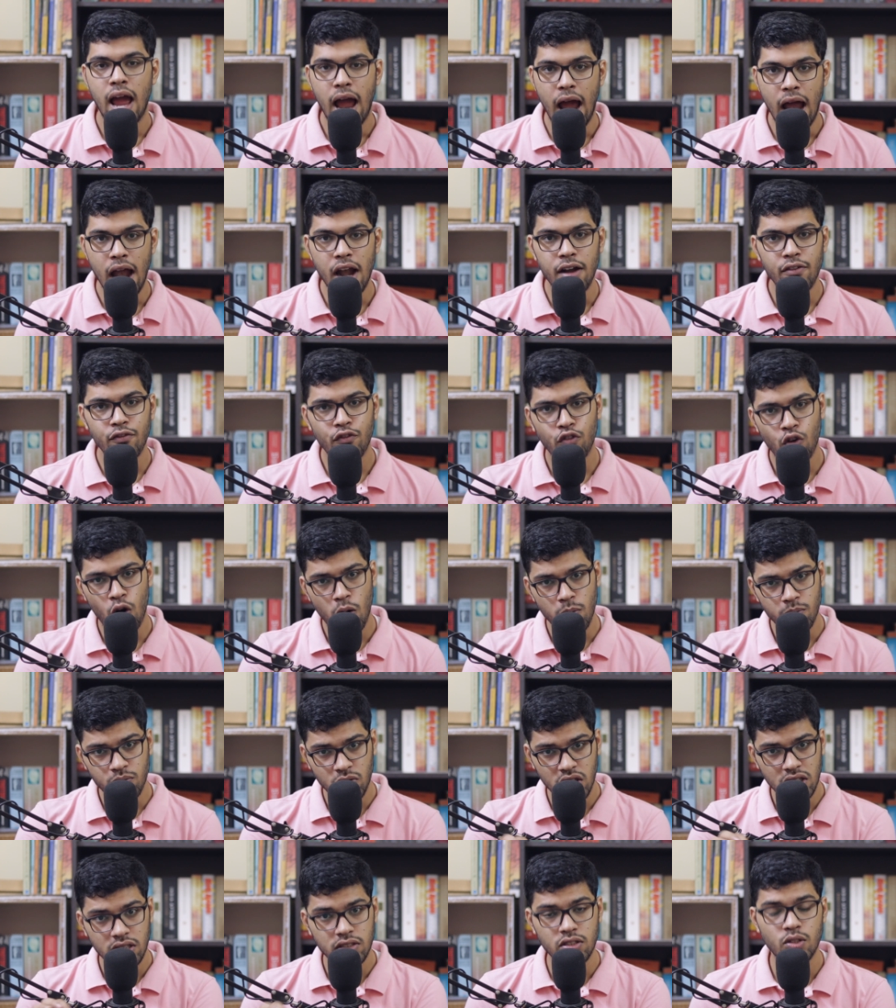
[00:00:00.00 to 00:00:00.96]
And
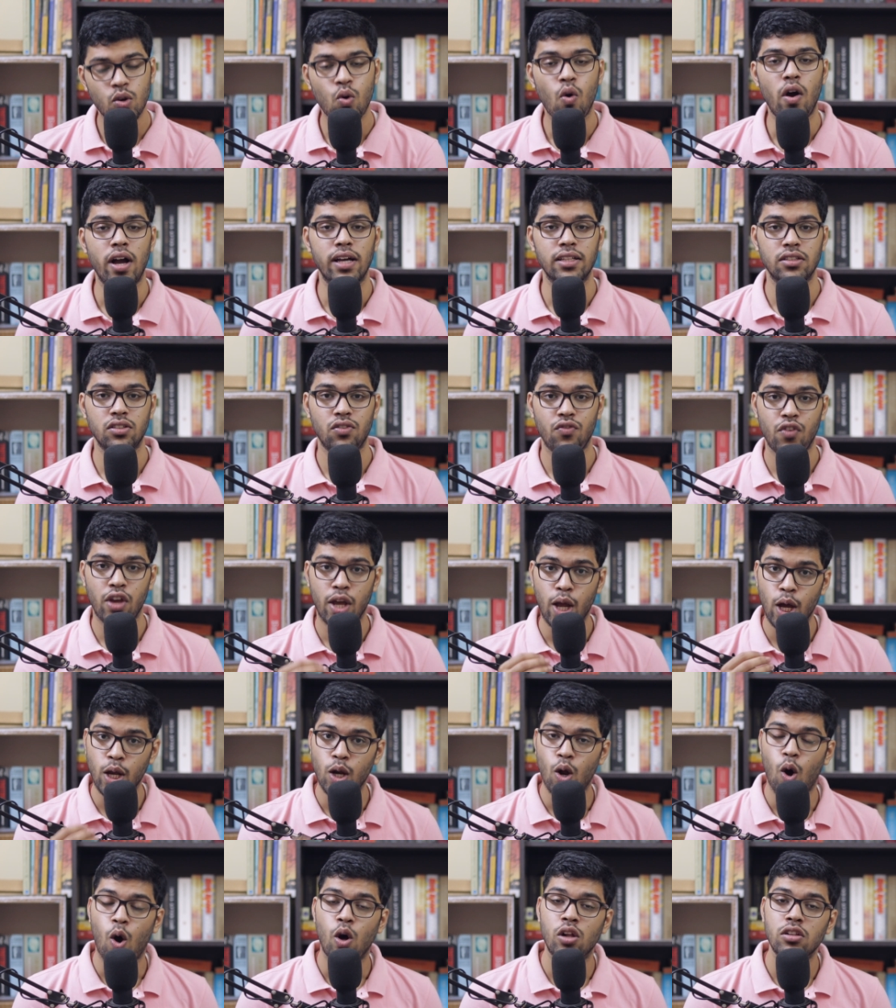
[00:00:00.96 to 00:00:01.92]
from these coins we
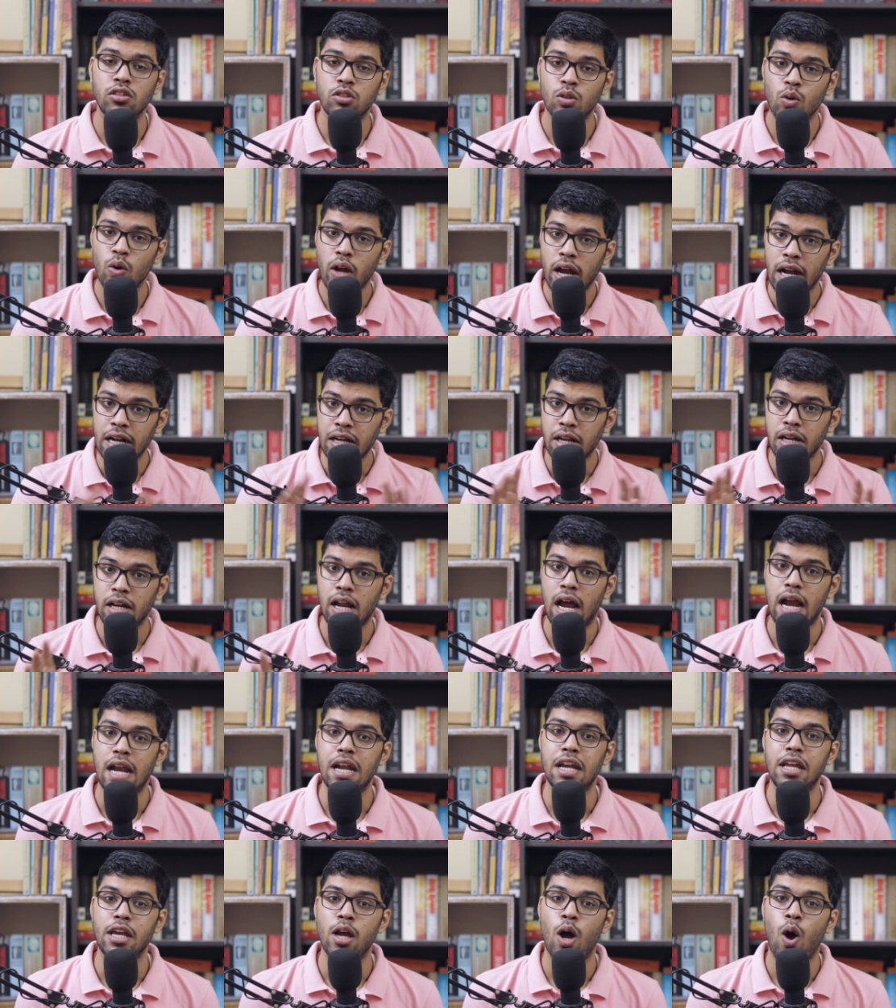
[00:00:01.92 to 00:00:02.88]
can also get an
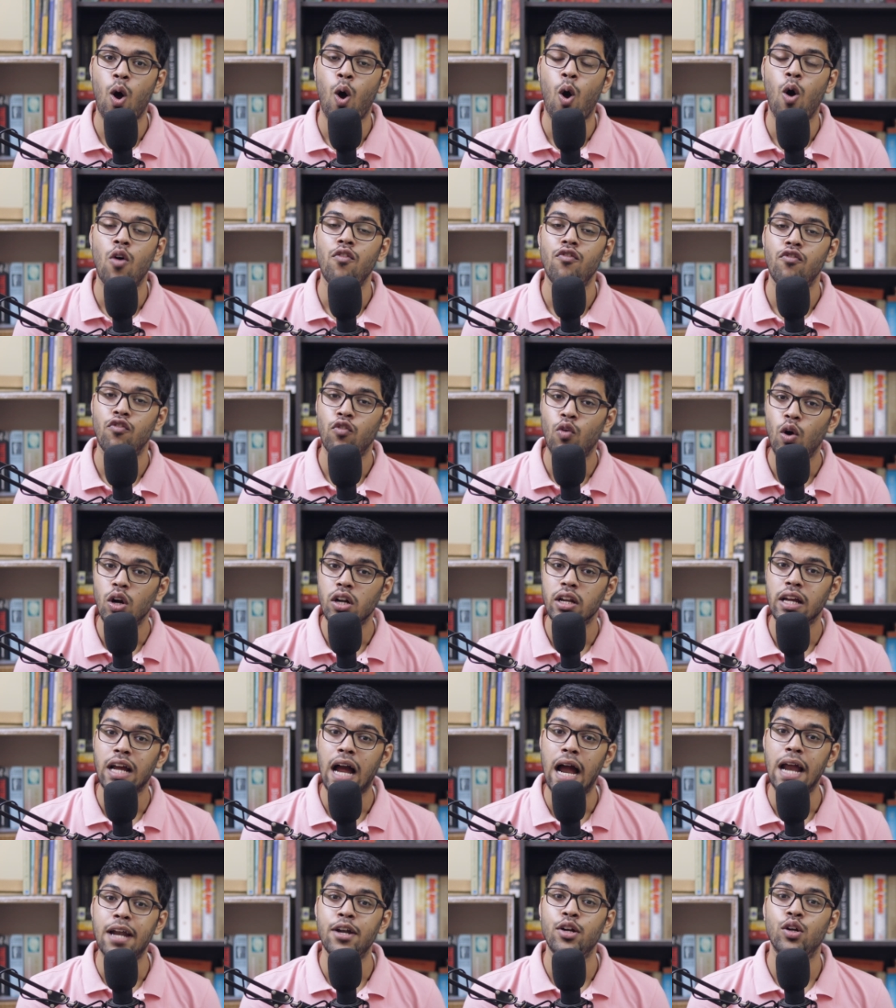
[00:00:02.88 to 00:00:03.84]
idea of
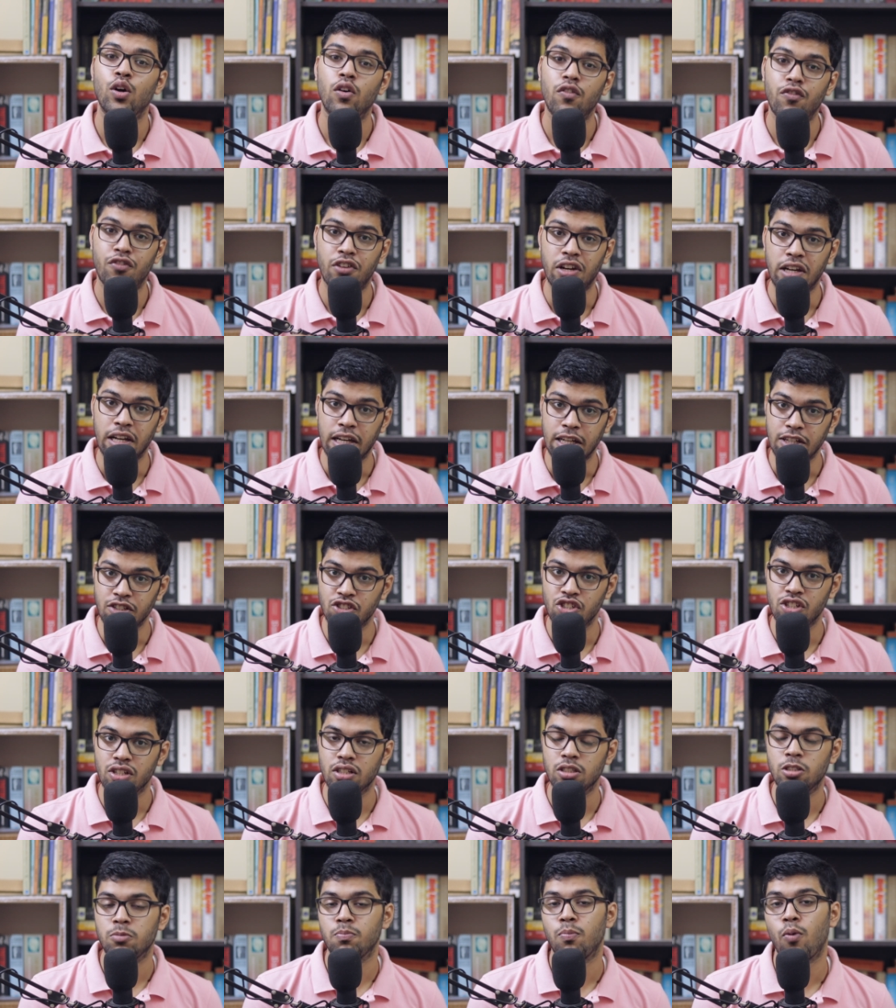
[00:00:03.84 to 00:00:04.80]
what kind of
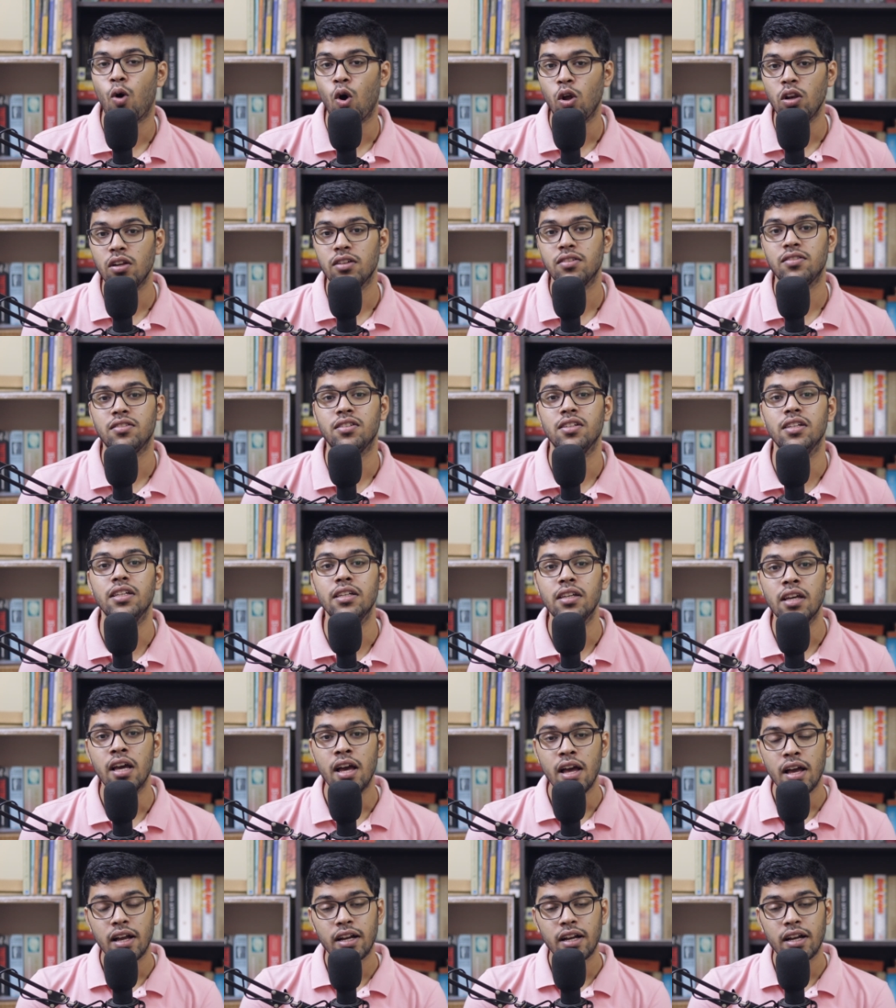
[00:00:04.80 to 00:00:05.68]
religious policy